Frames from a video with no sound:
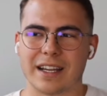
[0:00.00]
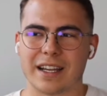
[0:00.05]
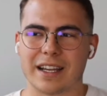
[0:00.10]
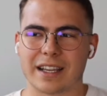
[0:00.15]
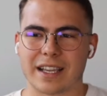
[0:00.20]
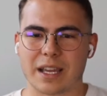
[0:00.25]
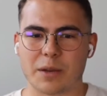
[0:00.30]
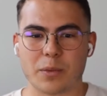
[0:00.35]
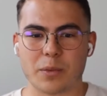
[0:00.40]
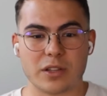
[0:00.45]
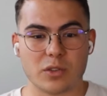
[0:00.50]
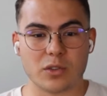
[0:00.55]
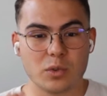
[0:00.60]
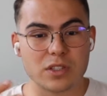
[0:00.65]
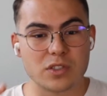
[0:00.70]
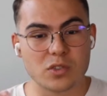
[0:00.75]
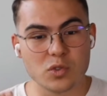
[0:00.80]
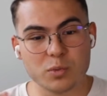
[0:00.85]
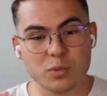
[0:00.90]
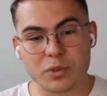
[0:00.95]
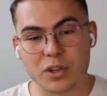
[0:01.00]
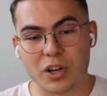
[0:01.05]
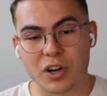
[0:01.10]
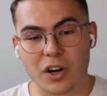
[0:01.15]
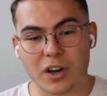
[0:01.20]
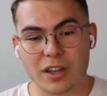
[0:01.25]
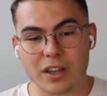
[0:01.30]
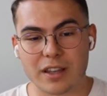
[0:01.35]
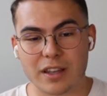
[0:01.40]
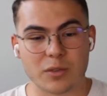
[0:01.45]
Can we do a Zoom
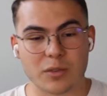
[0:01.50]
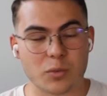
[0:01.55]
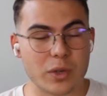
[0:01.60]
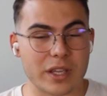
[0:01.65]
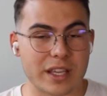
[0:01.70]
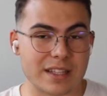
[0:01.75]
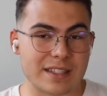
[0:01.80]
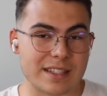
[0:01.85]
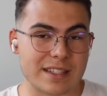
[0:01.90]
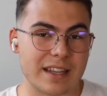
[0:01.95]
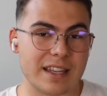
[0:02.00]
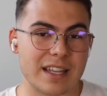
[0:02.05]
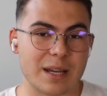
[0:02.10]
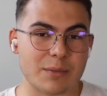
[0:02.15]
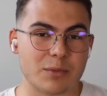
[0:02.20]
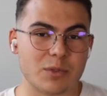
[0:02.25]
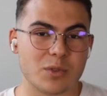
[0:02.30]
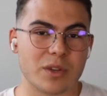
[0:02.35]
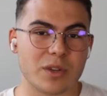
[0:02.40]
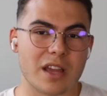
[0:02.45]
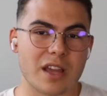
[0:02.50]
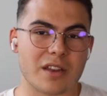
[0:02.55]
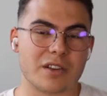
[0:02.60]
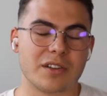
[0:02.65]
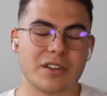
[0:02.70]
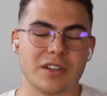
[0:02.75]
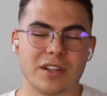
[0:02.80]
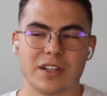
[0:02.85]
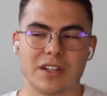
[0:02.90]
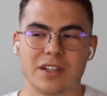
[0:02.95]
call and we can set it up
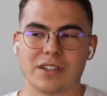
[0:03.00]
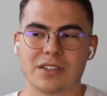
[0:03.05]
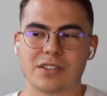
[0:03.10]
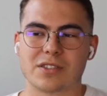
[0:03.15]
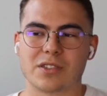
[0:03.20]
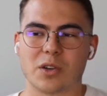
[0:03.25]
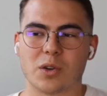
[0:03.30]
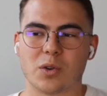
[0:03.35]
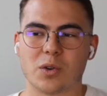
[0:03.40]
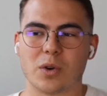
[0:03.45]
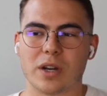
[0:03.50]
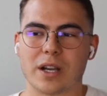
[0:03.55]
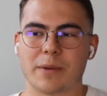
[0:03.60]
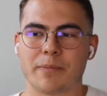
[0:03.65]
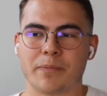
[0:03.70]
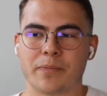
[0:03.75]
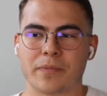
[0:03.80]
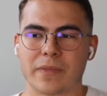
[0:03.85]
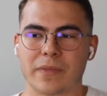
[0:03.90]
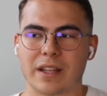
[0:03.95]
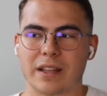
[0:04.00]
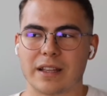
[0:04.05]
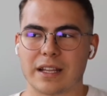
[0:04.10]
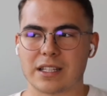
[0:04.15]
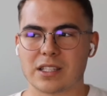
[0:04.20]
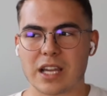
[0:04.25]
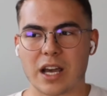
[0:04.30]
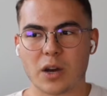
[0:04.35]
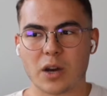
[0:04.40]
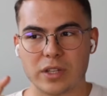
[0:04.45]
together? So
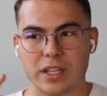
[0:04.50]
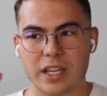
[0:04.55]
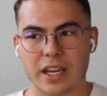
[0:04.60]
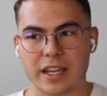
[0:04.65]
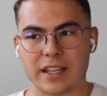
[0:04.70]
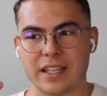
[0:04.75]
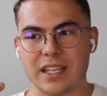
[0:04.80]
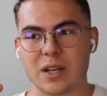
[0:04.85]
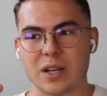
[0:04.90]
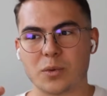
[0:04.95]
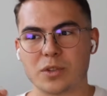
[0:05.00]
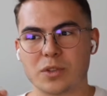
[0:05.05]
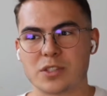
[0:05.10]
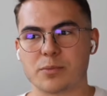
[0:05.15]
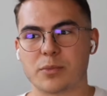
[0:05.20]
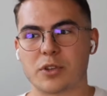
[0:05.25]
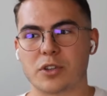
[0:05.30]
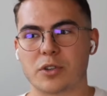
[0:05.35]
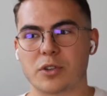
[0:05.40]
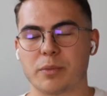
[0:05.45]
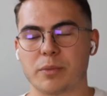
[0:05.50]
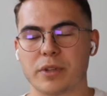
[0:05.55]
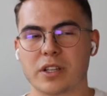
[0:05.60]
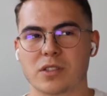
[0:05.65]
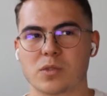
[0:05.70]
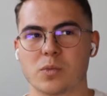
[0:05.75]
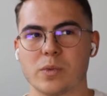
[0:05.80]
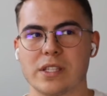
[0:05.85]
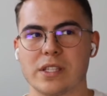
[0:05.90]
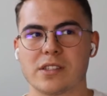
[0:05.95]
that's how the idea was born,
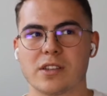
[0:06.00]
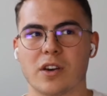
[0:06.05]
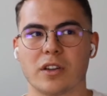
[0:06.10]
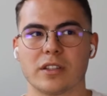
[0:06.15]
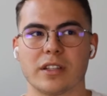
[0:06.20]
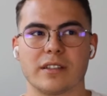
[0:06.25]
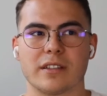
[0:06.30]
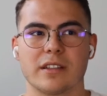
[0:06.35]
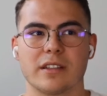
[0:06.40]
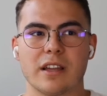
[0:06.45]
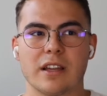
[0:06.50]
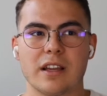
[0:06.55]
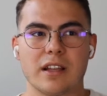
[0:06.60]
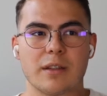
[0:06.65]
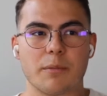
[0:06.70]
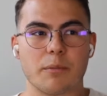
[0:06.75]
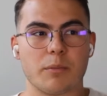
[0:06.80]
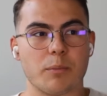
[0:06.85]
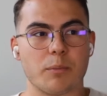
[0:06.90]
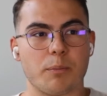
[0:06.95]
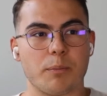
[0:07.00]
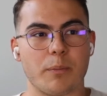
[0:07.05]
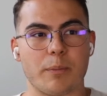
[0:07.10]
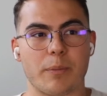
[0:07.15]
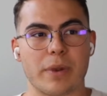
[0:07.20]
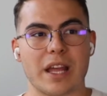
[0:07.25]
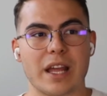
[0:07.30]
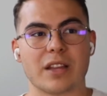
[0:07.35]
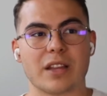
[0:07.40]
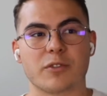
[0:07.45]
because we saw that
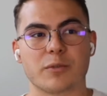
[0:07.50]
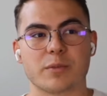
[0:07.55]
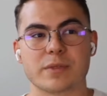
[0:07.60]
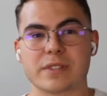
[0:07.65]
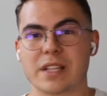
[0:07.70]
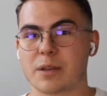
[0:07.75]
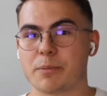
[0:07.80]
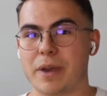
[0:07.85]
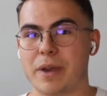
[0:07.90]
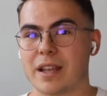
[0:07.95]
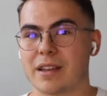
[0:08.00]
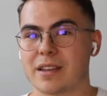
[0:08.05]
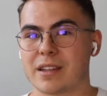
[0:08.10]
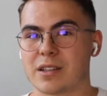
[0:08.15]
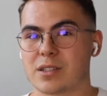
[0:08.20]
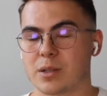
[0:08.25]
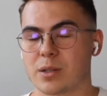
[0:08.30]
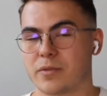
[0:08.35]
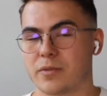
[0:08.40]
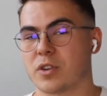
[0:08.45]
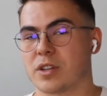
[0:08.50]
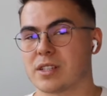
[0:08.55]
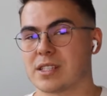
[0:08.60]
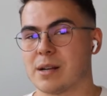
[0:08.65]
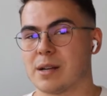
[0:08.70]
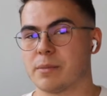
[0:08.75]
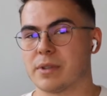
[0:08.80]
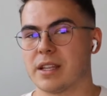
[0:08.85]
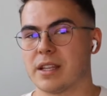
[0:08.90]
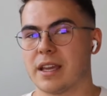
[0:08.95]
platforms like PancakeSwap, for
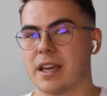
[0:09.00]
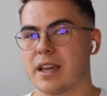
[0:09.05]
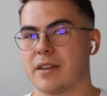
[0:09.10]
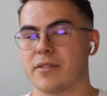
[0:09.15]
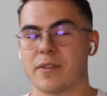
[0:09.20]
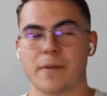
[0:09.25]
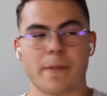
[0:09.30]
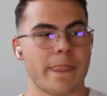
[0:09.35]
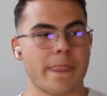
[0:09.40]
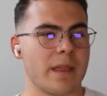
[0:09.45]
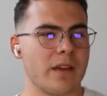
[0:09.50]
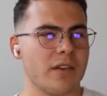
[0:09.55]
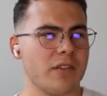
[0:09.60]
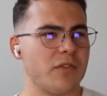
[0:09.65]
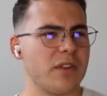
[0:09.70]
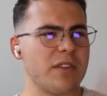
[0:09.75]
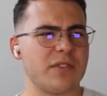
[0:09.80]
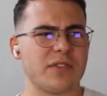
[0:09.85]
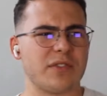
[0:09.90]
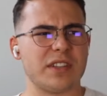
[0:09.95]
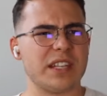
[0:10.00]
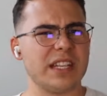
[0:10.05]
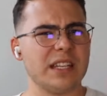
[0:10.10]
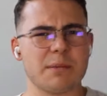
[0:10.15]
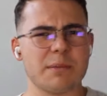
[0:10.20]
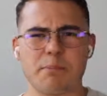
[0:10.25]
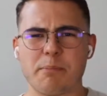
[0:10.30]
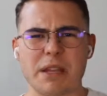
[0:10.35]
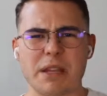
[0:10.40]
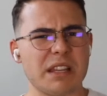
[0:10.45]
example, they have
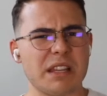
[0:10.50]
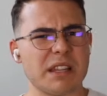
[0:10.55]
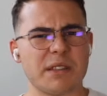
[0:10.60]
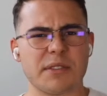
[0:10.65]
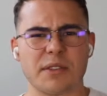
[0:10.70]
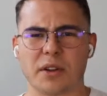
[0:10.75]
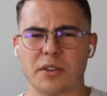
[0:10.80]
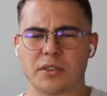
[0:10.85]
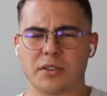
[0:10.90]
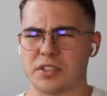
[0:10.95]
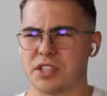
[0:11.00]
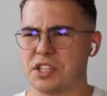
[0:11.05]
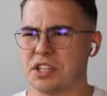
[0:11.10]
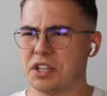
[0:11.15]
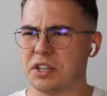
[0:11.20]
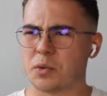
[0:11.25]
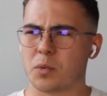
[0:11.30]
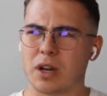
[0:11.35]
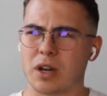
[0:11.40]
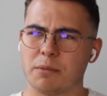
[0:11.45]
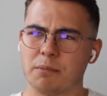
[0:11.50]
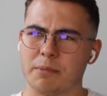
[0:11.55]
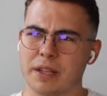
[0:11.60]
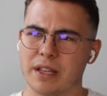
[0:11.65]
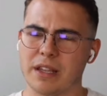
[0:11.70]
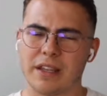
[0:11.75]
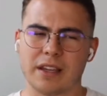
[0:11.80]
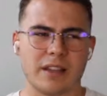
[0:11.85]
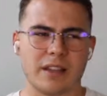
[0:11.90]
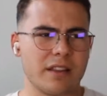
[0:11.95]
$15 billion here, 1
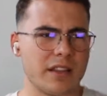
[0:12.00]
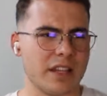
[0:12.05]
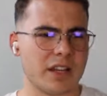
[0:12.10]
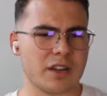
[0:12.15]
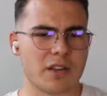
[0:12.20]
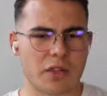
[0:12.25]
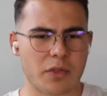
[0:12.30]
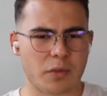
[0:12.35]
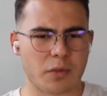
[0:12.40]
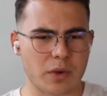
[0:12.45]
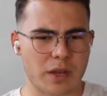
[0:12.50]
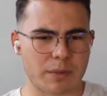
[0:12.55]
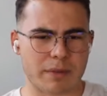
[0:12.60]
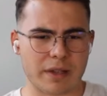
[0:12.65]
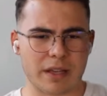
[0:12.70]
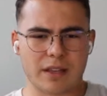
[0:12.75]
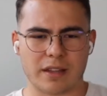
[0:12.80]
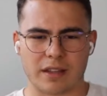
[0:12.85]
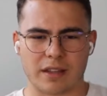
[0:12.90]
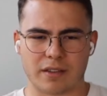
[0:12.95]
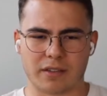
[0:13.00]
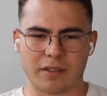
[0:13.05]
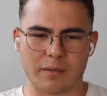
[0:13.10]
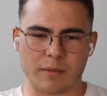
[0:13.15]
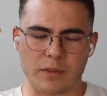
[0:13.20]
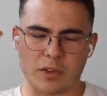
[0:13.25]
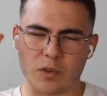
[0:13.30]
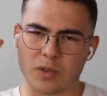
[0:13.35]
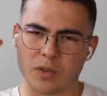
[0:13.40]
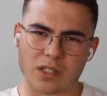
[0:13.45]
billion, there 3
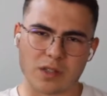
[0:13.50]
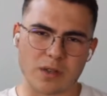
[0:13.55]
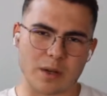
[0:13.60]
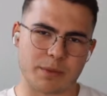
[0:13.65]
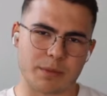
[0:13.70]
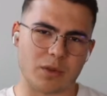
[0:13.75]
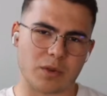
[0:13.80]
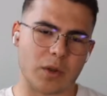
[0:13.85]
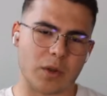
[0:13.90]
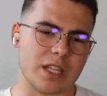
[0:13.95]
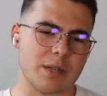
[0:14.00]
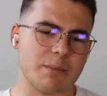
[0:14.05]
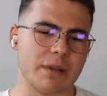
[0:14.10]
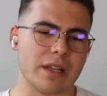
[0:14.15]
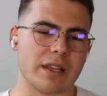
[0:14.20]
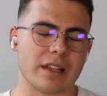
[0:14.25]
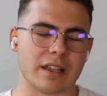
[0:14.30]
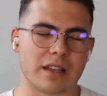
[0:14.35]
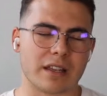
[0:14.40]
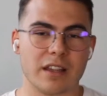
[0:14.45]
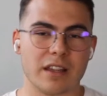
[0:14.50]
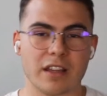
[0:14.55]
billion, Uniswap 20 billion.